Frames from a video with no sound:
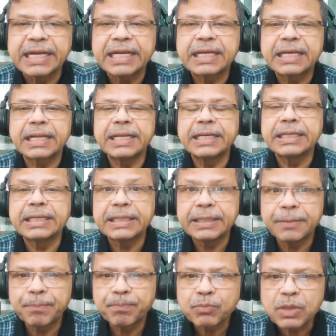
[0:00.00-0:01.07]

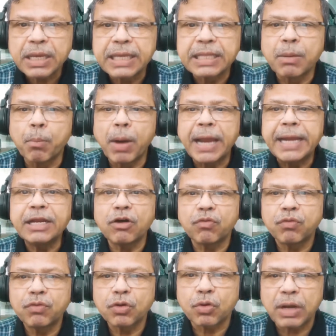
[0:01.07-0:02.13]
clearly in the mind
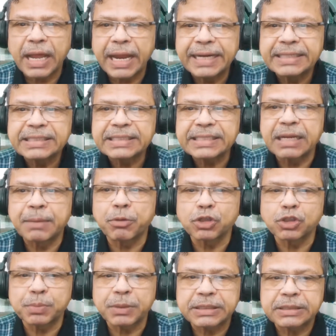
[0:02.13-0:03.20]
of your clients and
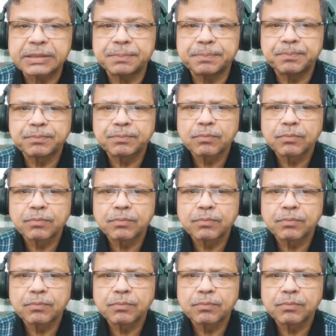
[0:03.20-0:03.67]
prospects?